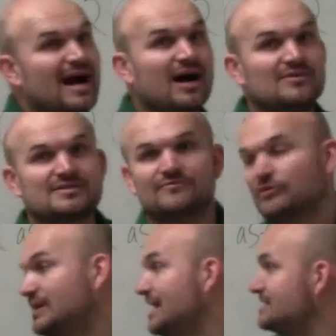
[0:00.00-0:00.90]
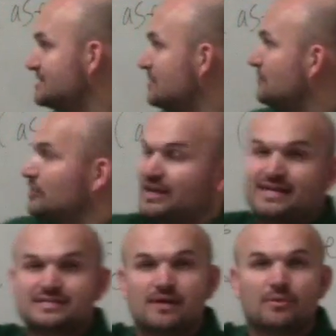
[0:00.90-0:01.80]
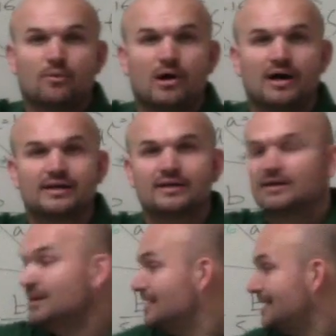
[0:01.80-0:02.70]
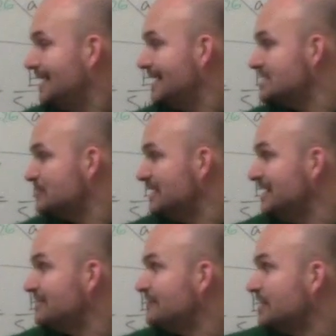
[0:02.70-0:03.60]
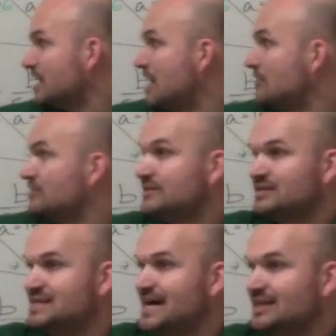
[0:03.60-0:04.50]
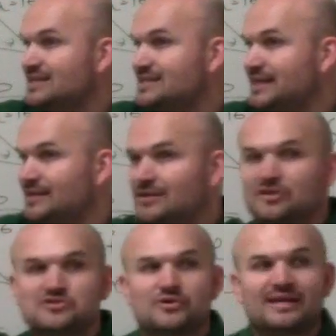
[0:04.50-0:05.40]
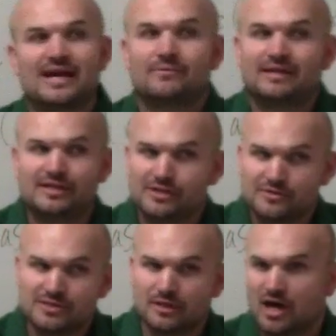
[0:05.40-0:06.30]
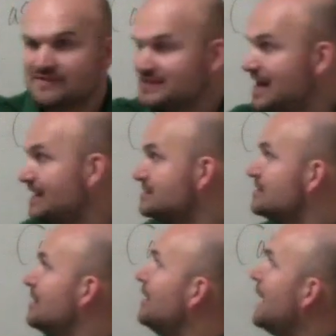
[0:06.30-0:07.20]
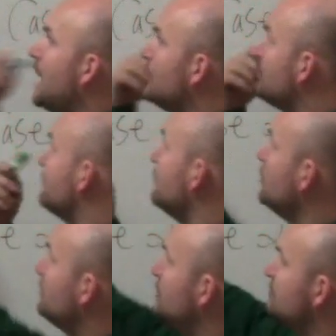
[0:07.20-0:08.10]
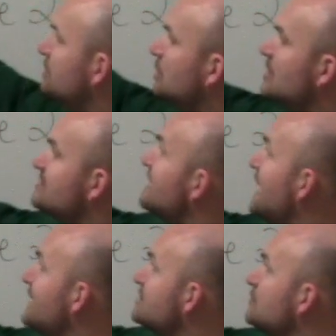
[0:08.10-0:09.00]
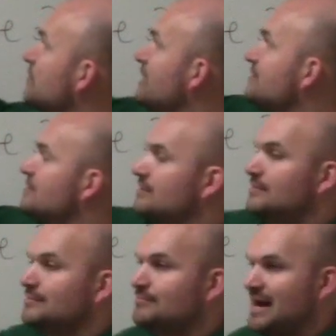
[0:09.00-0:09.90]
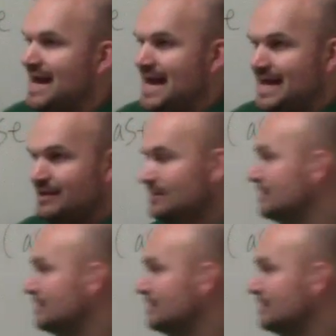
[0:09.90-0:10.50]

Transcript: out for case number 1 is we need to figure out the side length C. So again, we need to use the law of sines. I prefer we use the law of sines with my A.